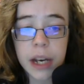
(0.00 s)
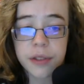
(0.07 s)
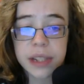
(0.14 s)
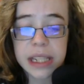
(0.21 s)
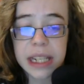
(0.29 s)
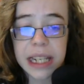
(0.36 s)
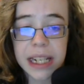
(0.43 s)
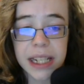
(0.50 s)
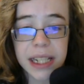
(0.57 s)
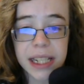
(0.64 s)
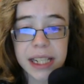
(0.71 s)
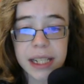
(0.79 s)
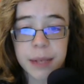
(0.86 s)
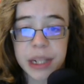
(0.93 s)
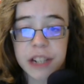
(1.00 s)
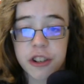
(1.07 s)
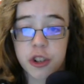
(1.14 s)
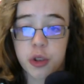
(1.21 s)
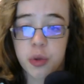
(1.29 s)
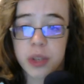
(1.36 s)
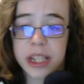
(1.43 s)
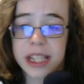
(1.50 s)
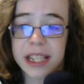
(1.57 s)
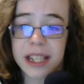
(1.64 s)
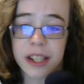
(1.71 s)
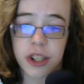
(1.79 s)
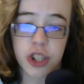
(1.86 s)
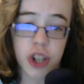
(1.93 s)
let's get into some of the twists
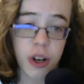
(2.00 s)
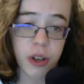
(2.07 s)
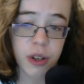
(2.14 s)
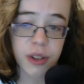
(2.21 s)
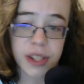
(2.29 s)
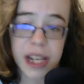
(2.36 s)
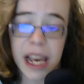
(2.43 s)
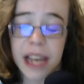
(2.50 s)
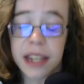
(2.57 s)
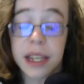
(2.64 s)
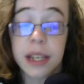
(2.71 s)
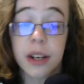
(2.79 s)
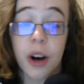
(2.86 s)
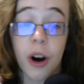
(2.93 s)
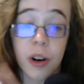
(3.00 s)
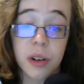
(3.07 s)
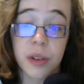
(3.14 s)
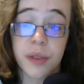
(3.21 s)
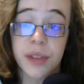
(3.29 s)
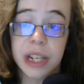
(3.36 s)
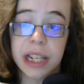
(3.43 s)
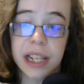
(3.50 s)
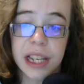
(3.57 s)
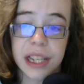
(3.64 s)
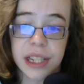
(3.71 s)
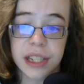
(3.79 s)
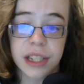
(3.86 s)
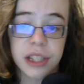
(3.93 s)
and turns. I think all of the
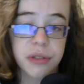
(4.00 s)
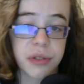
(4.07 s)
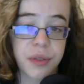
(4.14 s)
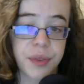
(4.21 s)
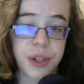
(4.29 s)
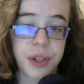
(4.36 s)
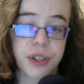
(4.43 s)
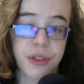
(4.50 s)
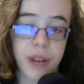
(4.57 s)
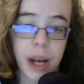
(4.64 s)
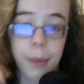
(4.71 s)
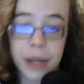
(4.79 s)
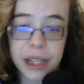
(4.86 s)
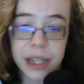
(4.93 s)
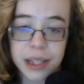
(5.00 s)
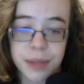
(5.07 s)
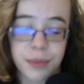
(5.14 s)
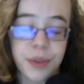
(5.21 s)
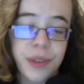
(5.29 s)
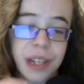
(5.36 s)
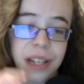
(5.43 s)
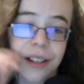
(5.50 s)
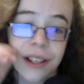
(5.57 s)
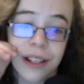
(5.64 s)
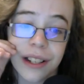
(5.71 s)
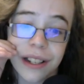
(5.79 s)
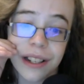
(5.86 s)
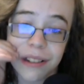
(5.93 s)
in-universe crap in this movie
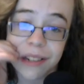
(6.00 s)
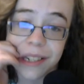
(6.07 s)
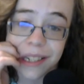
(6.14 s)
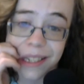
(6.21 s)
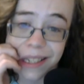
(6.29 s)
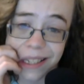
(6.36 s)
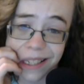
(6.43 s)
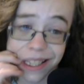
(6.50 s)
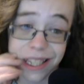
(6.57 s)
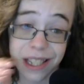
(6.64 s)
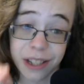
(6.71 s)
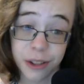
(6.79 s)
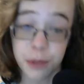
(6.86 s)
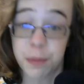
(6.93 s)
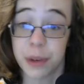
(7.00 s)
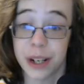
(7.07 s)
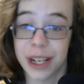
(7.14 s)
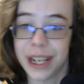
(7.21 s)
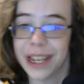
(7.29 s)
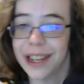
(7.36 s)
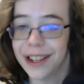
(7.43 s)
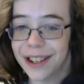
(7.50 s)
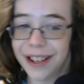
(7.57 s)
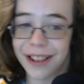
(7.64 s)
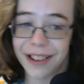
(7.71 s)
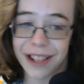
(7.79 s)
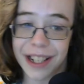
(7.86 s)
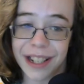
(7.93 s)
is super neat,
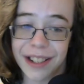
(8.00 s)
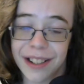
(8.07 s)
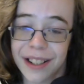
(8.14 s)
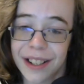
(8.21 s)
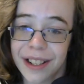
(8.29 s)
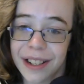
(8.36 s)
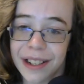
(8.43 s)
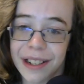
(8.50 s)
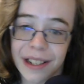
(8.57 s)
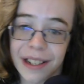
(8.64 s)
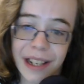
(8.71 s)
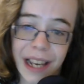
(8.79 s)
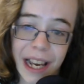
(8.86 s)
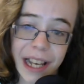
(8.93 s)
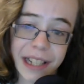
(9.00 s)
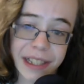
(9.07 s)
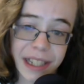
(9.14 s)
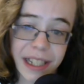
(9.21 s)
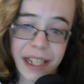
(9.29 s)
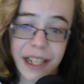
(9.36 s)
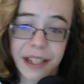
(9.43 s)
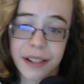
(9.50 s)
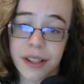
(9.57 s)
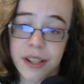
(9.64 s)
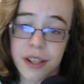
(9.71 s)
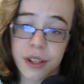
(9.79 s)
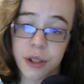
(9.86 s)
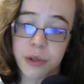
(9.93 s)
alright? At the end,
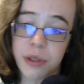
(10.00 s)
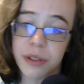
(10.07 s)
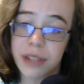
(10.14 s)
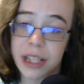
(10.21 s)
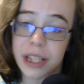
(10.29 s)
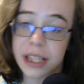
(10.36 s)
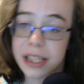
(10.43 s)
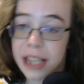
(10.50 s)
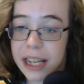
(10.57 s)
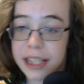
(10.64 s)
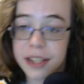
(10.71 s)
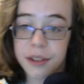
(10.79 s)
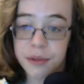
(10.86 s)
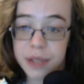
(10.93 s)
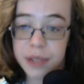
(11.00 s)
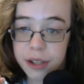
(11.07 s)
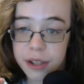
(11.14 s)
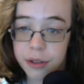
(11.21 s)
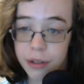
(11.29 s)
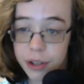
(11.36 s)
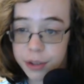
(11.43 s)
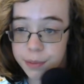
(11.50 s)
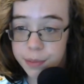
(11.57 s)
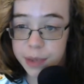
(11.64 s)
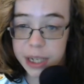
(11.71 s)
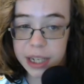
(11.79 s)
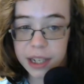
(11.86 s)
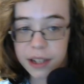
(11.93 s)
Solo decides to lean towards
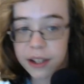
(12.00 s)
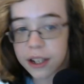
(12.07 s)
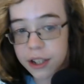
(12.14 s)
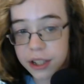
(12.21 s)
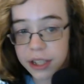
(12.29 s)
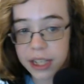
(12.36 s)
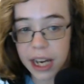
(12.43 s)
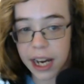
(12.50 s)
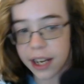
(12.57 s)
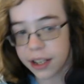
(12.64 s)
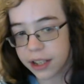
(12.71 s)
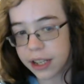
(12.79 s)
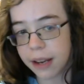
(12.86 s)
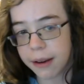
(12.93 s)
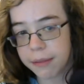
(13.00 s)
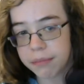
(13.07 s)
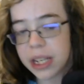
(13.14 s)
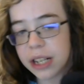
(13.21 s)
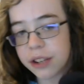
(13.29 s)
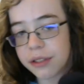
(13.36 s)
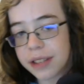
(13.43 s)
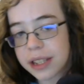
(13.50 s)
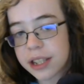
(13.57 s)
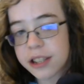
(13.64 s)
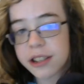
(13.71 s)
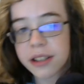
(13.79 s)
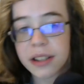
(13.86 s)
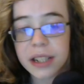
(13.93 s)
being the good guy. And, you know,
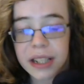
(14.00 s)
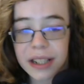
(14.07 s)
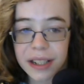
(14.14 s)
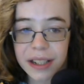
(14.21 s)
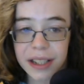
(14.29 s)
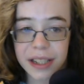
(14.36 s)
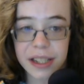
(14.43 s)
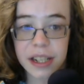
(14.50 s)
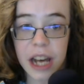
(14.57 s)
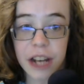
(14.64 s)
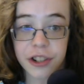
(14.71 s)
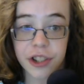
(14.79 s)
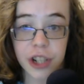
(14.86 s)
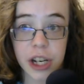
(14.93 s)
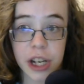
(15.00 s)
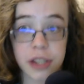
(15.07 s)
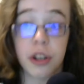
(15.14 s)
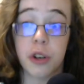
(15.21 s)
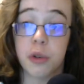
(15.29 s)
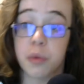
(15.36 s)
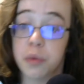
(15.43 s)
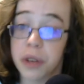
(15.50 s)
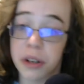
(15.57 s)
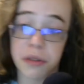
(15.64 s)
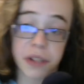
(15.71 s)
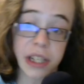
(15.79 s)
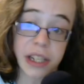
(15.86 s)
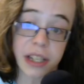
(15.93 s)
it's not just, oh, well,
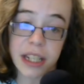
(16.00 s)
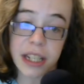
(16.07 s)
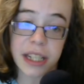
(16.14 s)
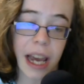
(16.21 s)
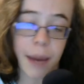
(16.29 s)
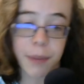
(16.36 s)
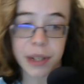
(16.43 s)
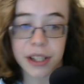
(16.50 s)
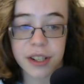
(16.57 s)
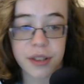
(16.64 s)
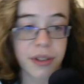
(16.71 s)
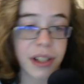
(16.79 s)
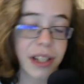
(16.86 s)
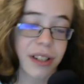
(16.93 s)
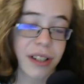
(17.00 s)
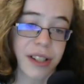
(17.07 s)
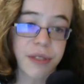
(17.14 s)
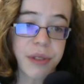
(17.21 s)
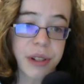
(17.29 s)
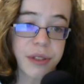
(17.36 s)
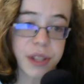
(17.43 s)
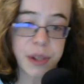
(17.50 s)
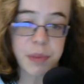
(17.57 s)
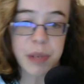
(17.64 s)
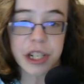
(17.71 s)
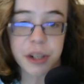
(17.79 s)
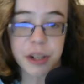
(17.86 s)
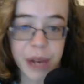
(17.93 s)
this needs to happen in the story. There's a little
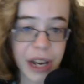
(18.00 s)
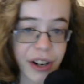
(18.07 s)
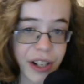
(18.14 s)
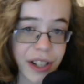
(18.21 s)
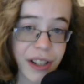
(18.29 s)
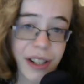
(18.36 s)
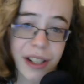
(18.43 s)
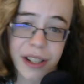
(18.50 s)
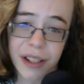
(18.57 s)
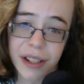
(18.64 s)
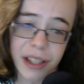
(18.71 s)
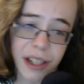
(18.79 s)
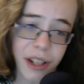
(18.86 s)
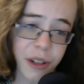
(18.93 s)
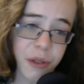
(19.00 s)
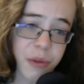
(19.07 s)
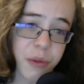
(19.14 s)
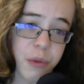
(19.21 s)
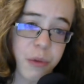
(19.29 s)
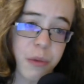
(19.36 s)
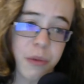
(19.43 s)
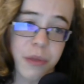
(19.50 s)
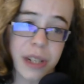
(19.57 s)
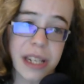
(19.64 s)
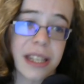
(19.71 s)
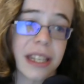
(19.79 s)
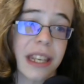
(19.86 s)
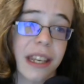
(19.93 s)
speech about it. You know, we
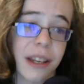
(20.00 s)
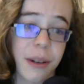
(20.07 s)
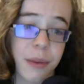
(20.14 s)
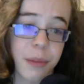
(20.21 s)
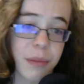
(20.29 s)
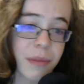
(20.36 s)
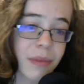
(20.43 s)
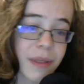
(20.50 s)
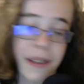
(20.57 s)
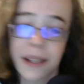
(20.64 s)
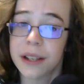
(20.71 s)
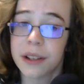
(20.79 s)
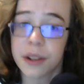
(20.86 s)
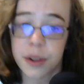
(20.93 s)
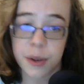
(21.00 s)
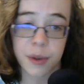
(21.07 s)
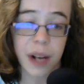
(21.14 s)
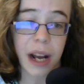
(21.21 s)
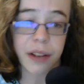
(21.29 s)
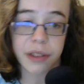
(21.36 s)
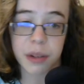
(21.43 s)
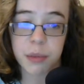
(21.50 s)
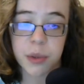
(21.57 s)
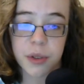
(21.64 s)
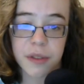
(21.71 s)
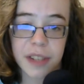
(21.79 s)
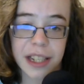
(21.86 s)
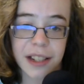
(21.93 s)
see him throughout the
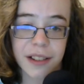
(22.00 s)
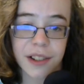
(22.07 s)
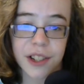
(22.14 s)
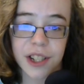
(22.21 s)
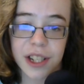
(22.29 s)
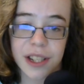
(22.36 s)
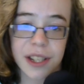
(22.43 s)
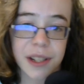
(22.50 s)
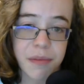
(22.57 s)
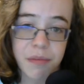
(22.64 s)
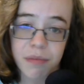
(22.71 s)
movie just